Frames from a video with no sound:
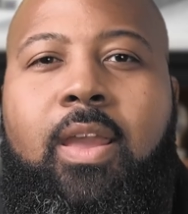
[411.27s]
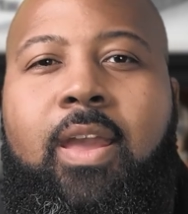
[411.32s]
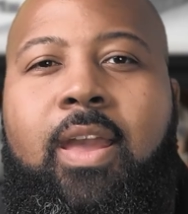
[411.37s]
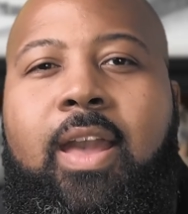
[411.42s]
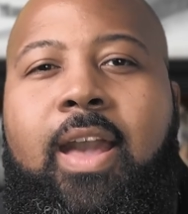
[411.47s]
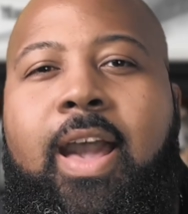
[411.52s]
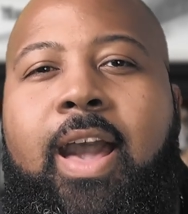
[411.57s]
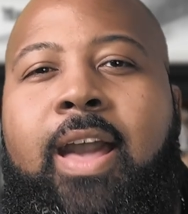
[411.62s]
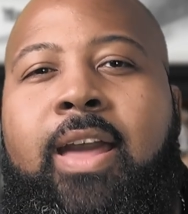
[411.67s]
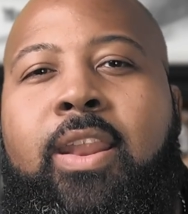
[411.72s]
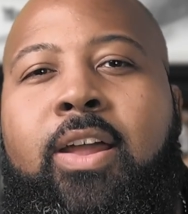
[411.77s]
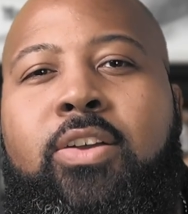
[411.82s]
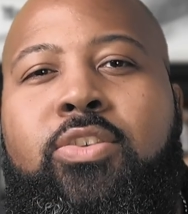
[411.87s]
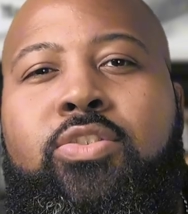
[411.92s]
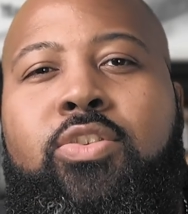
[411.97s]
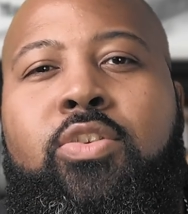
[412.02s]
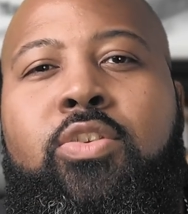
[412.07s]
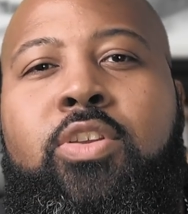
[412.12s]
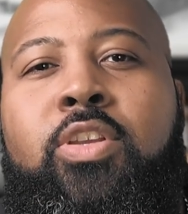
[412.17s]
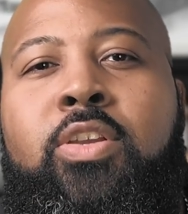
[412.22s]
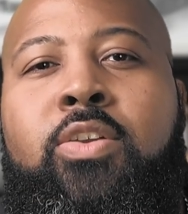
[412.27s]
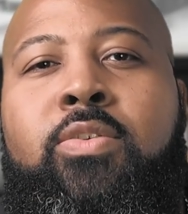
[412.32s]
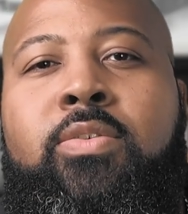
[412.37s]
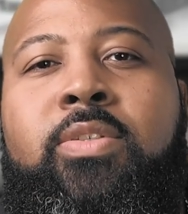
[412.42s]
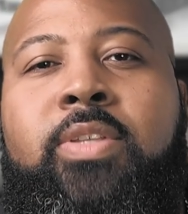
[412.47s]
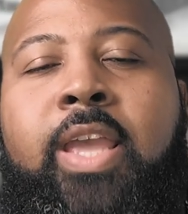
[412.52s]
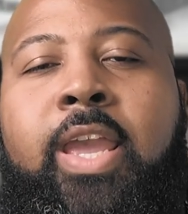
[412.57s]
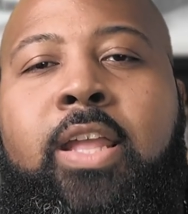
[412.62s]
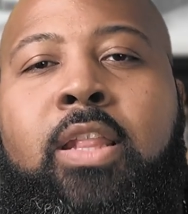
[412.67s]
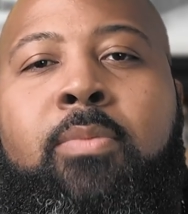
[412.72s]
I'd also use
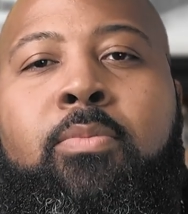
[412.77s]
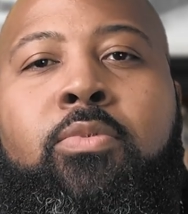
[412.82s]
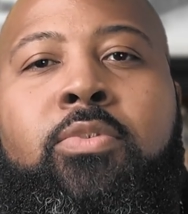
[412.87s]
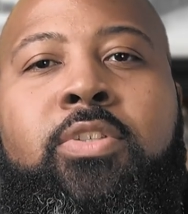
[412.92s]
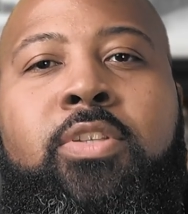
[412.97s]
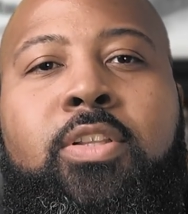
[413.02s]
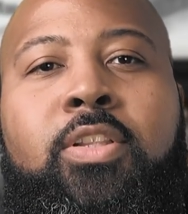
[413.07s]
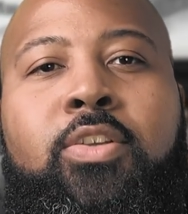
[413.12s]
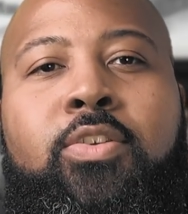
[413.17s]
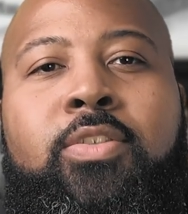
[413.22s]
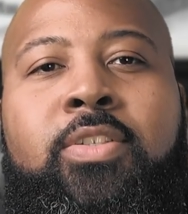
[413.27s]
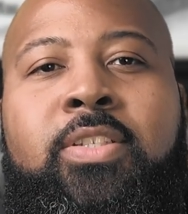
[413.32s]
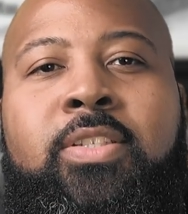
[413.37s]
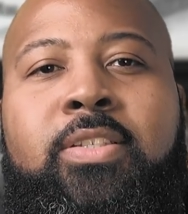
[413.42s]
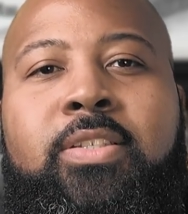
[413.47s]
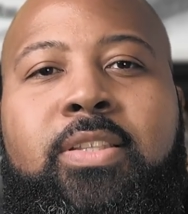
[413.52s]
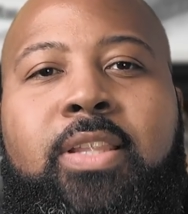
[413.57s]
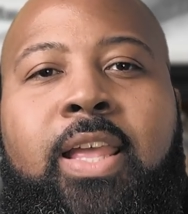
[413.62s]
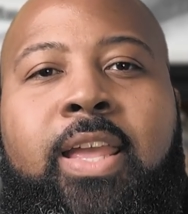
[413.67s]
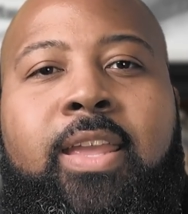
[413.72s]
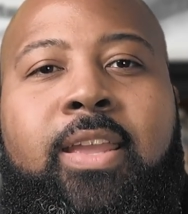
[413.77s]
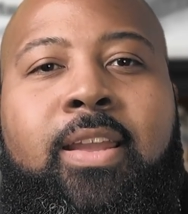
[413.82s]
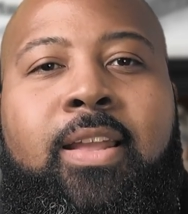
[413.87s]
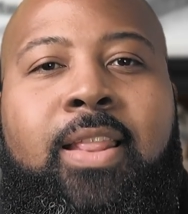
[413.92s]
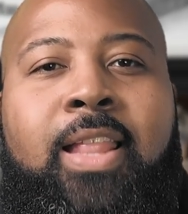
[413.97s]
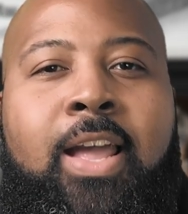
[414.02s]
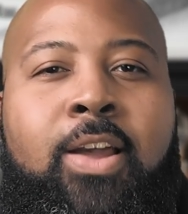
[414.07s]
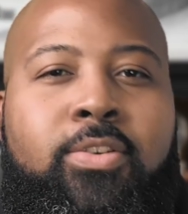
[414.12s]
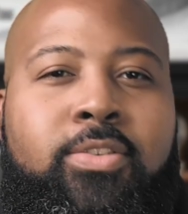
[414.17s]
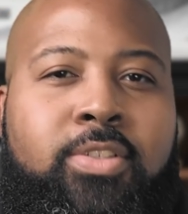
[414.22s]
scalable solutions like
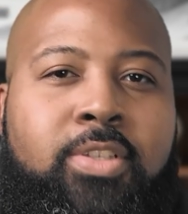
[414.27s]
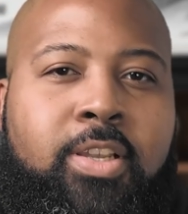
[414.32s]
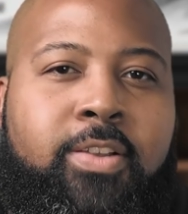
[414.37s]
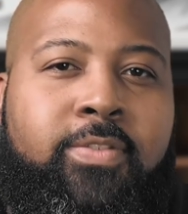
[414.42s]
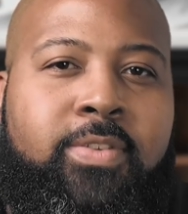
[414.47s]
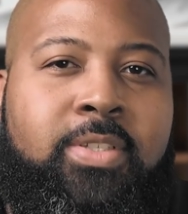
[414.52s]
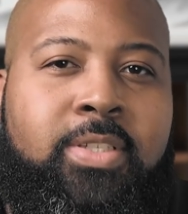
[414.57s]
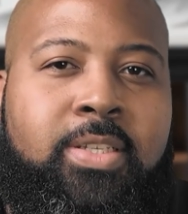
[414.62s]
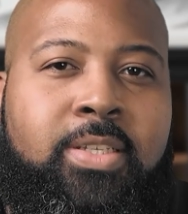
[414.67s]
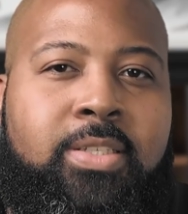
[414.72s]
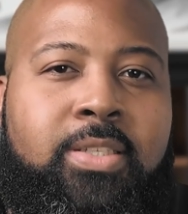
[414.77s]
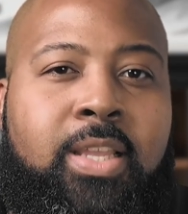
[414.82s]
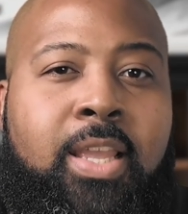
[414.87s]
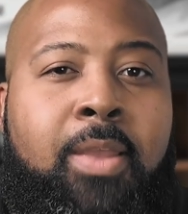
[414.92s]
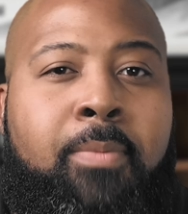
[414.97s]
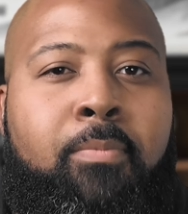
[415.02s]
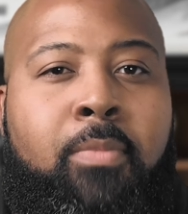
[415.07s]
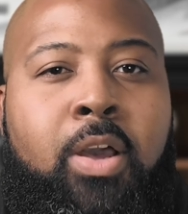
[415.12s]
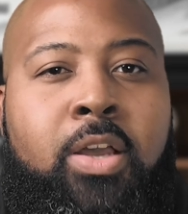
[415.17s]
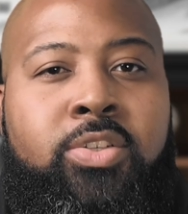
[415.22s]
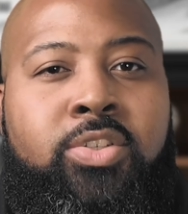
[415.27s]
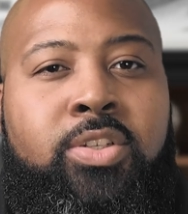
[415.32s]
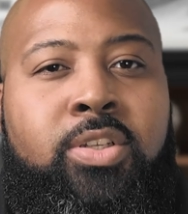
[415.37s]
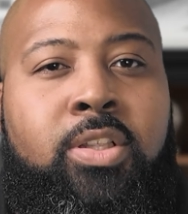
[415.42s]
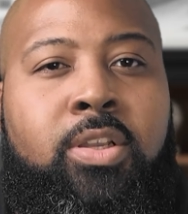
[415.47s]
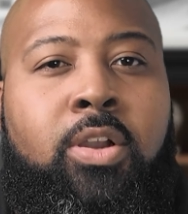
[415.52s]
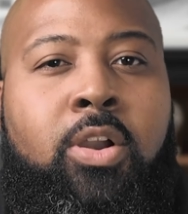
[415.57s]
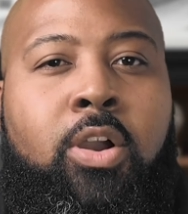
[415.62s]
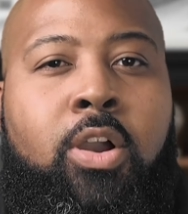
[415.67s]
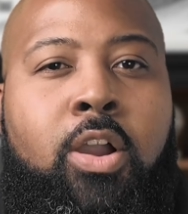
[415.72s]
cloud services and
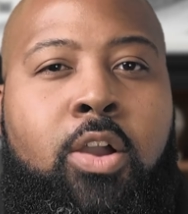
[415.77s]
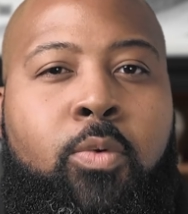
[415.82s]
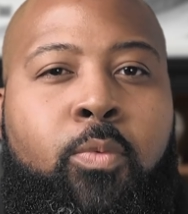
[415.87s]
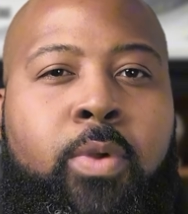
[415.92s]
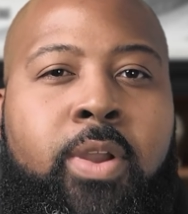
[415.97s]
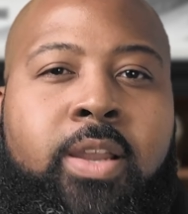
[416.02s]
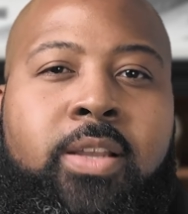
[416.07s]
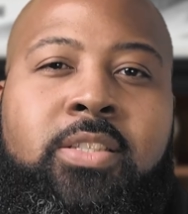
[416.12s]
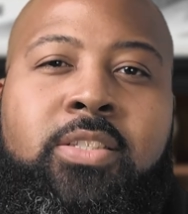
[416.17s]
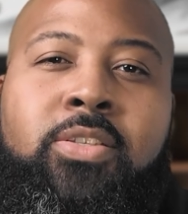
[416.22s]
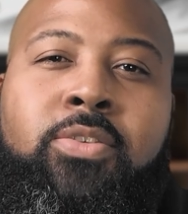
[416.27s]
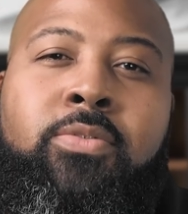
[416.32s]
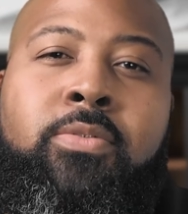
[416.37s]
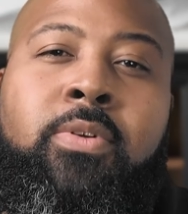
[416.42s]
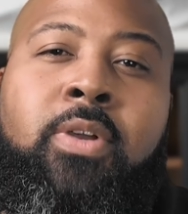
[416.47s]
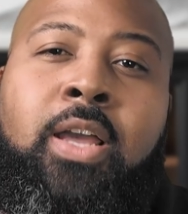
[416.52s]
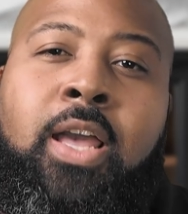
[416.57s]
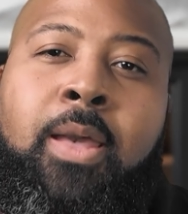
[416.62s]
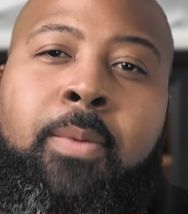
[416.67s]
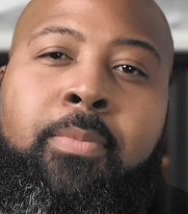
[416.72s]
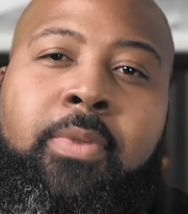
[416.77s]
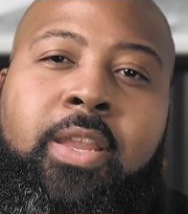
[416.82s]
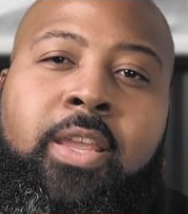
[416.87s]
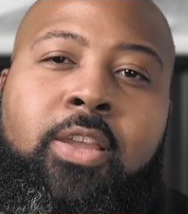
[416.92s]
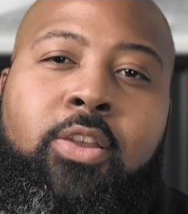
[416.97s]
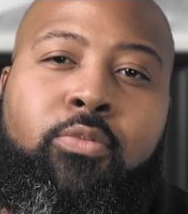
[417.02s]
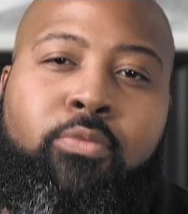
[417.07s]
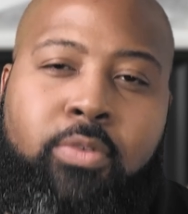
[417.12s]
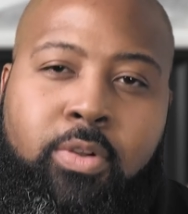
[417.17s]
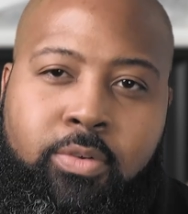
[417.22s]
modular hardware to accommodate
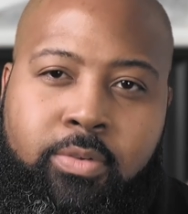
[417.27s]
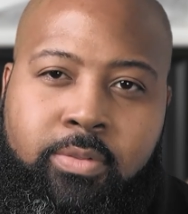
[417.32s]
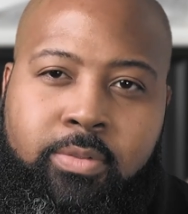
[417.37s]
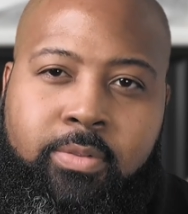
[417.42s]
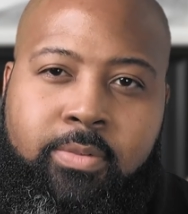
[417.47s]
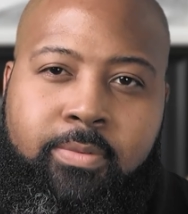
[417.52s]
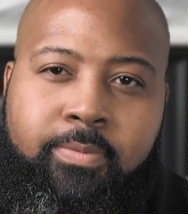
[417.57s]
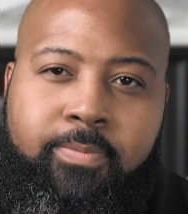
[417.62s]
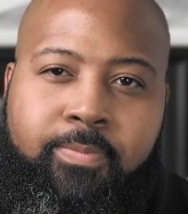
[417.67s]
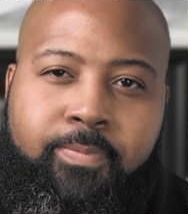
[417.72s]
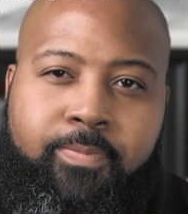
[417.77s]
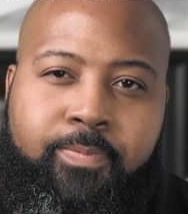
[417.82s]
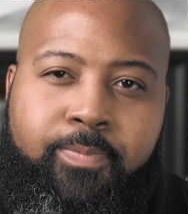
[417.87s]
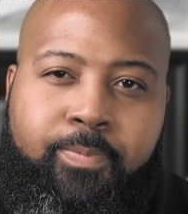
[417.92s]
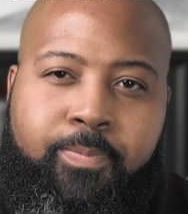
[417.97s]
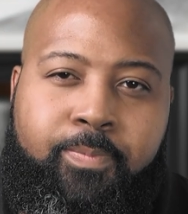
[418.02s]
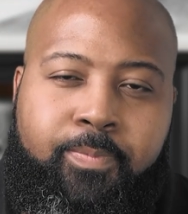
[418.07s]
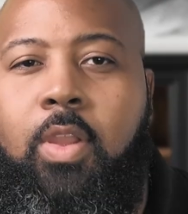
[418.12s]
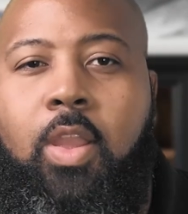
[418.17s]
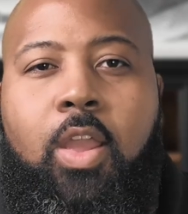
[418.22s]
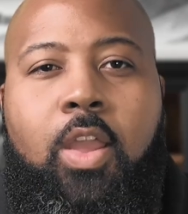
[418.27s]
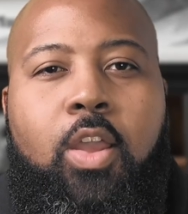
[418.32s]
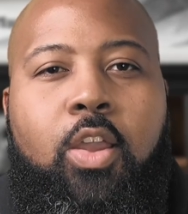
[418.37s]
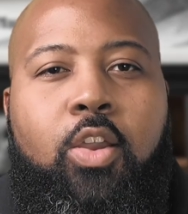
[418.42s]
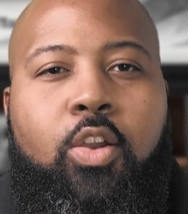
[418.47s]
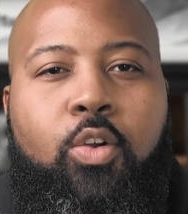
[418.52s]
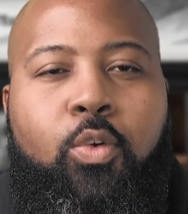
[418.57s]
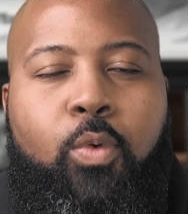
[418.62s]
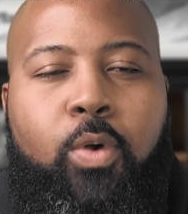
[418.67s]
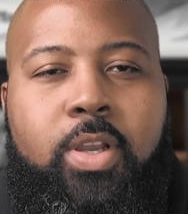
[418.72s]
growth.
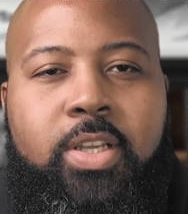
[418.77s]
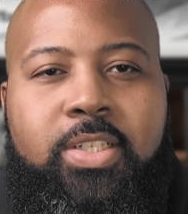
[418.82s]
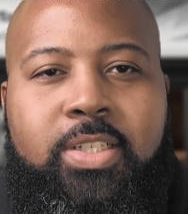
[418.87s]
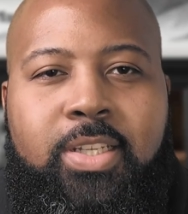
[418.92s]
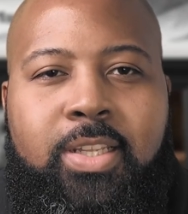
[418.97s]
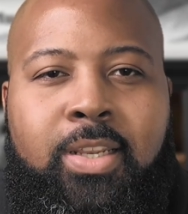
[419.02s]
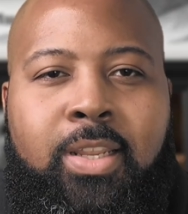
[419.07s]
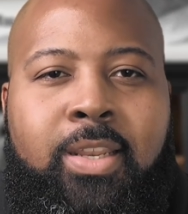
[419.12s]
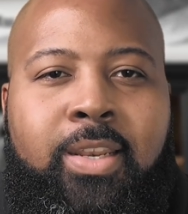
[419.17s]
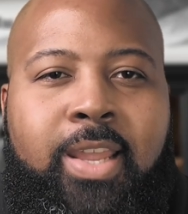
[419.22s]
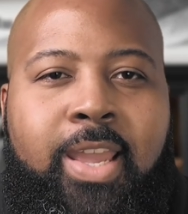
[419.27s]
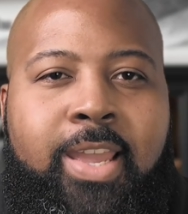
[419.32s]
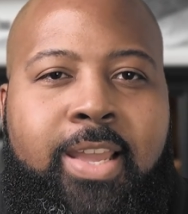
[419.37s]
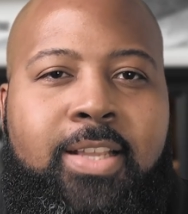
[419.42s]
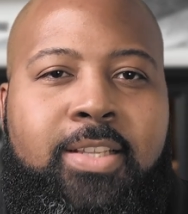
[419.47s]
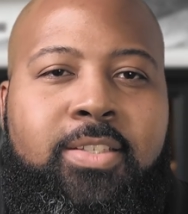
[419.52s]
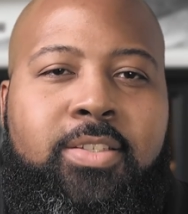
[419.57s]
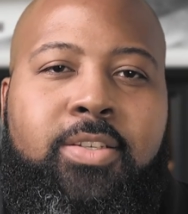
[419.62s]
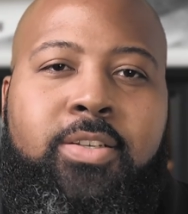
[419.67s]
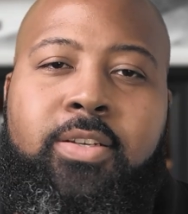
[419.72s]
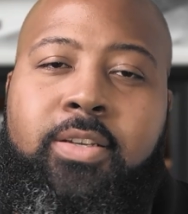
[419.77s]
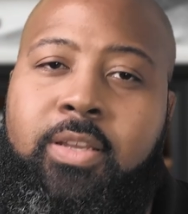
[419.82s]
Question and answer